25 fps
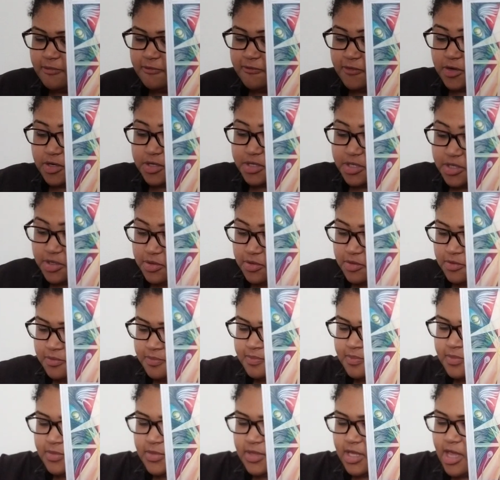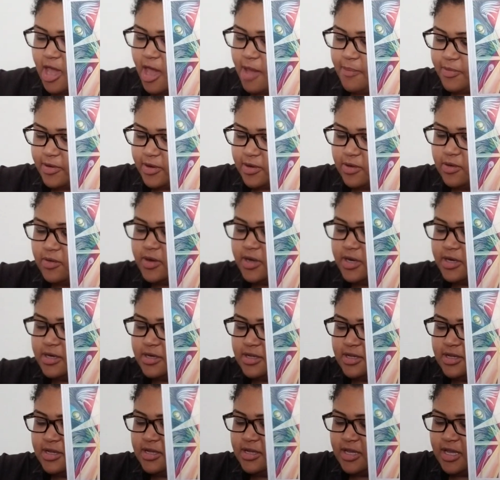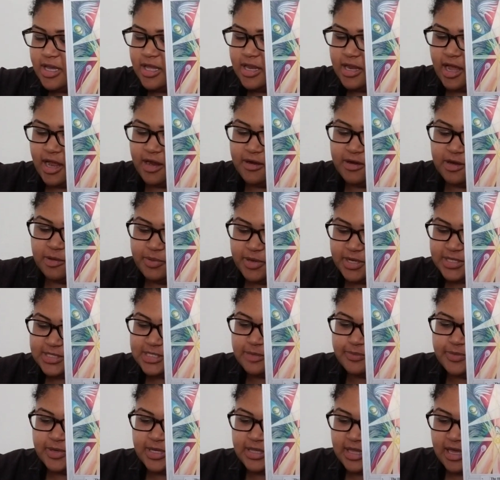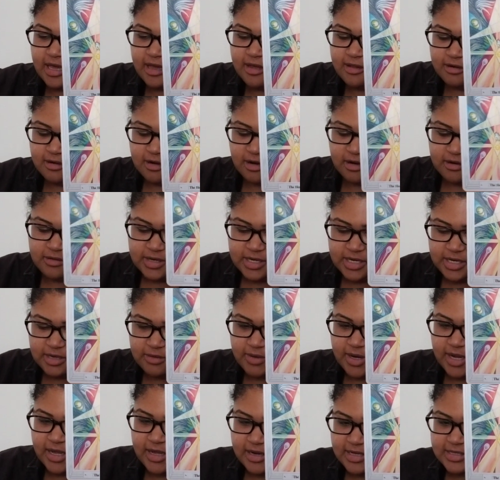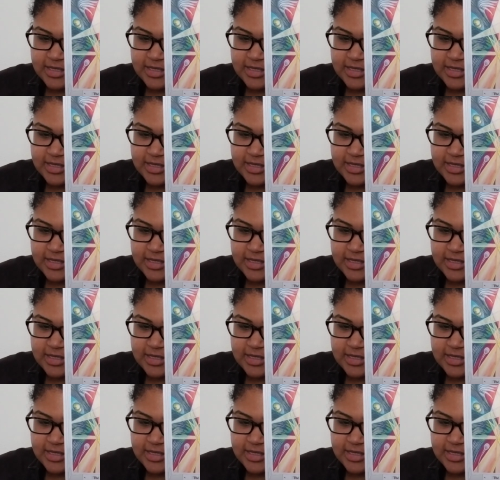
for you capricorn and i already picked up on that already right